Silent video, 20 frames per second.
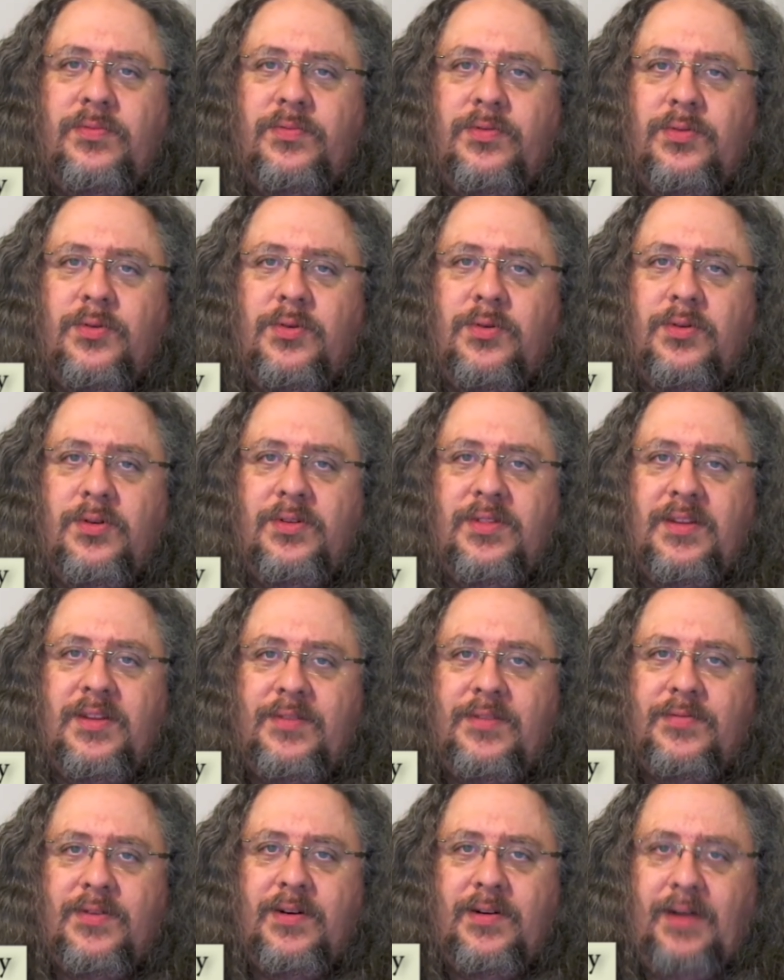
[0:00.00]
for the
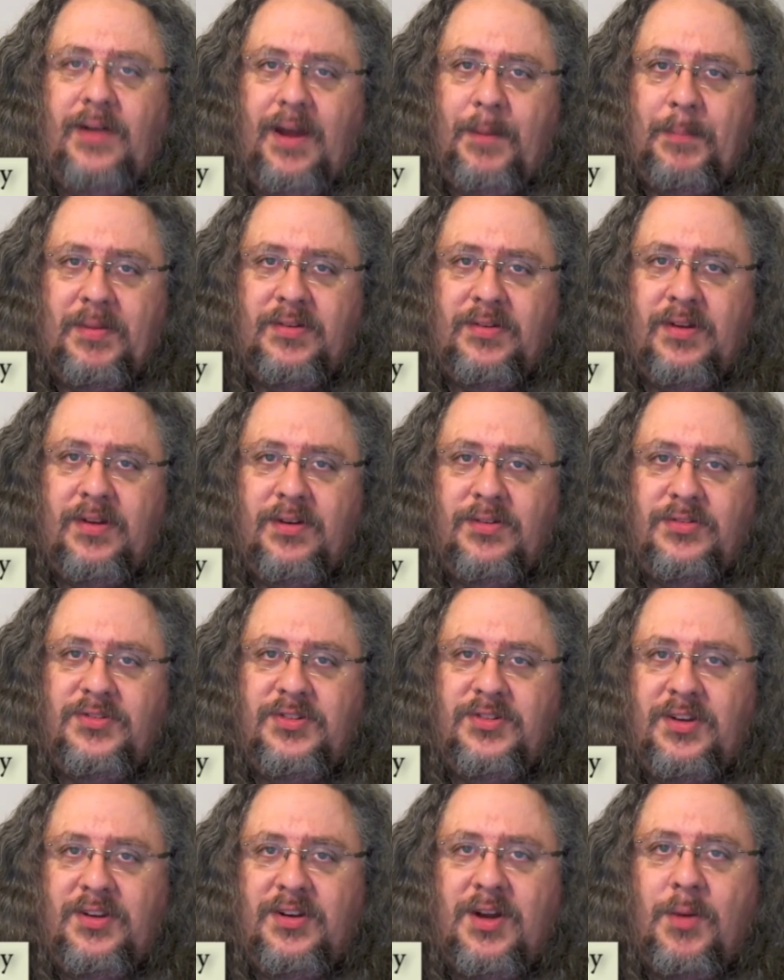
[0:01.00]
different episodes
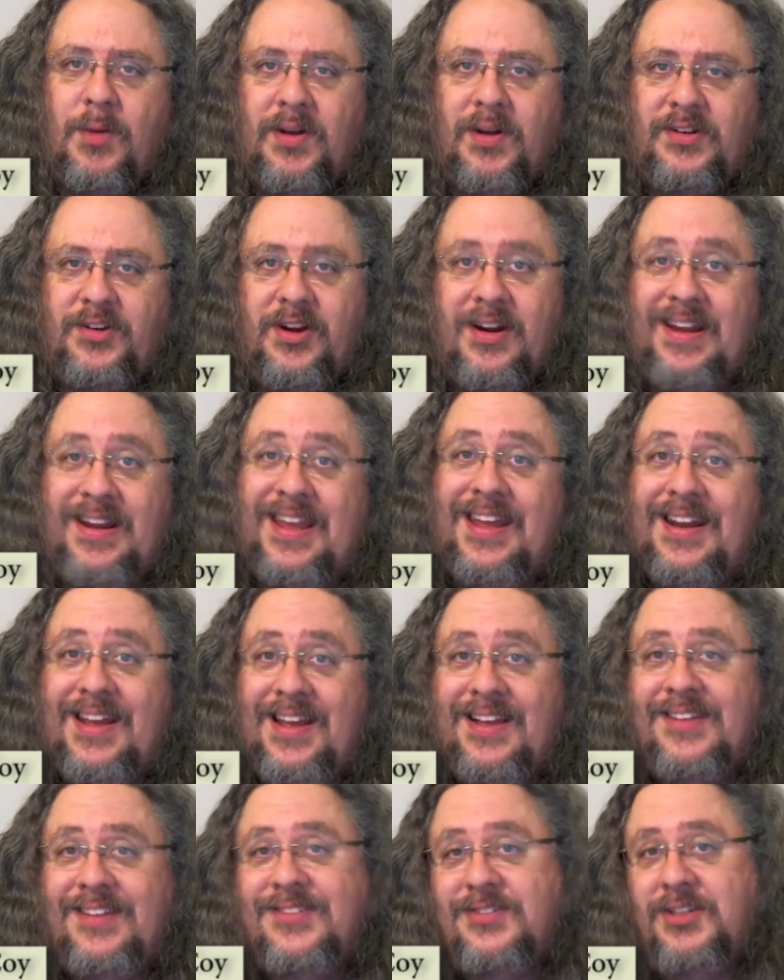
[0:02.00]
so you know what you're
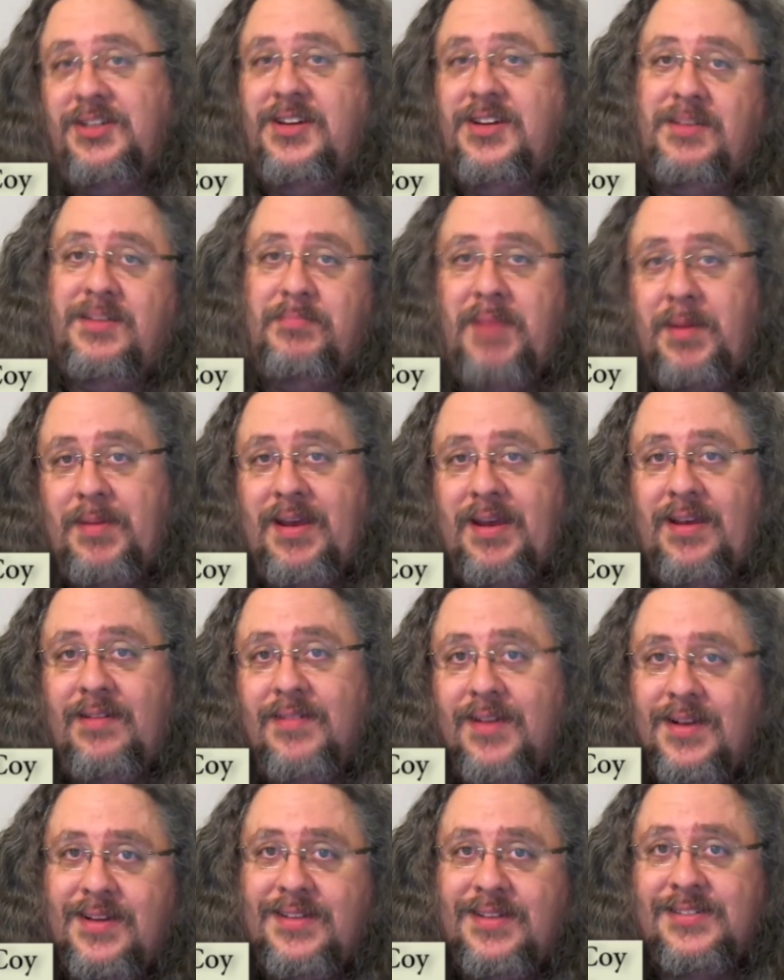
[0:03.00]
getting, so you can maybe
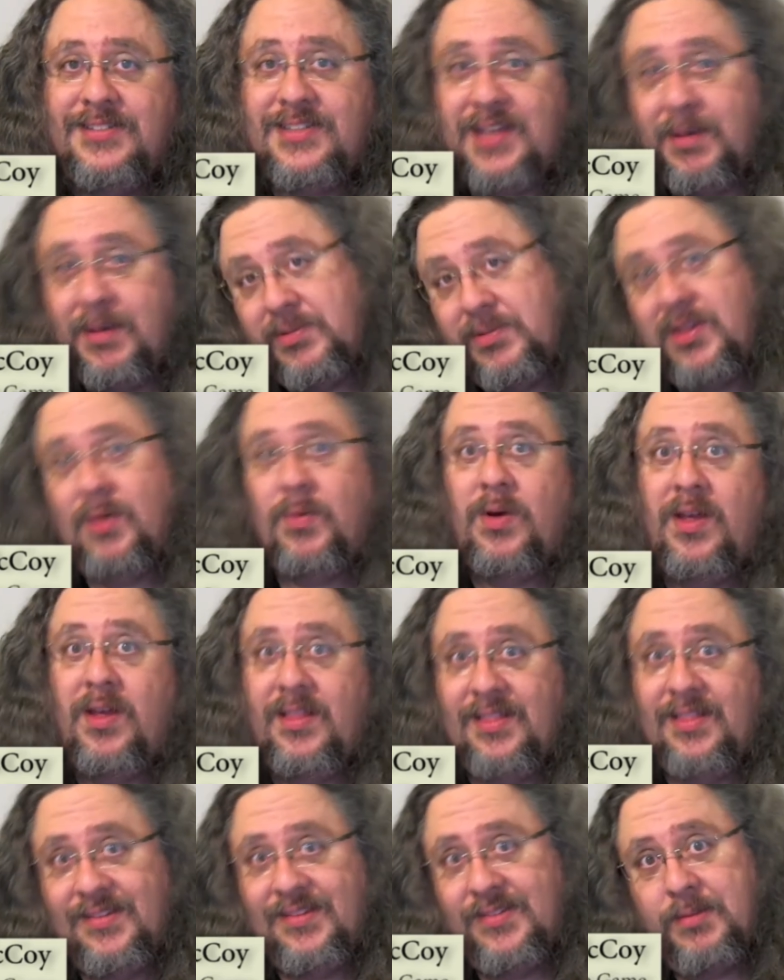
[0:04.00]
skip the
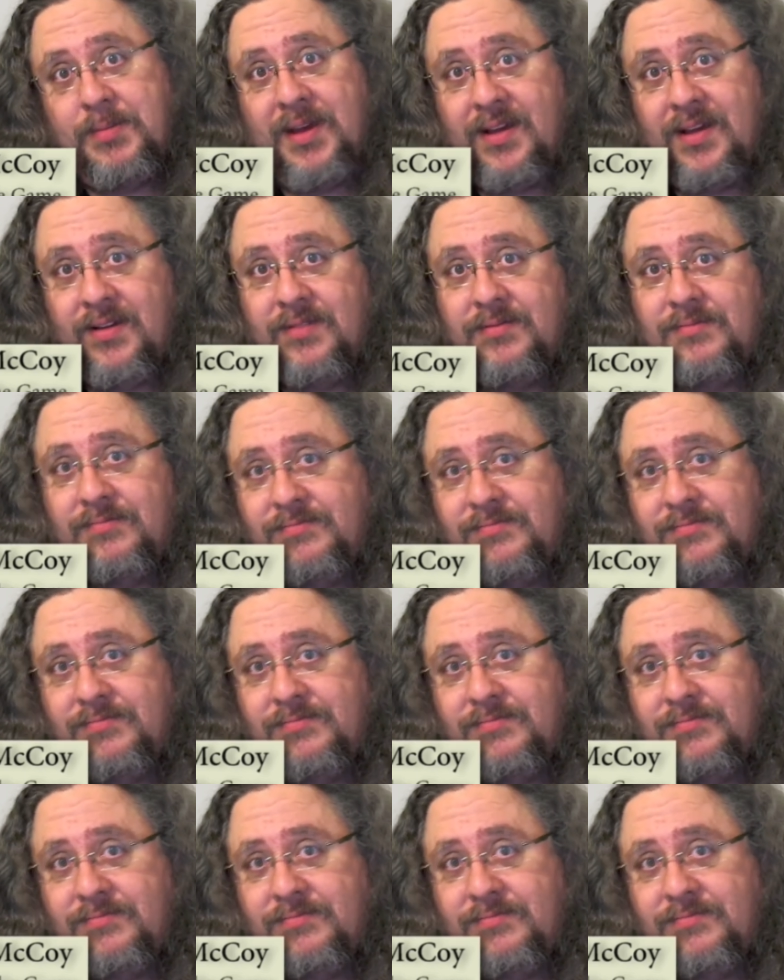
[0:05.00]
one that's about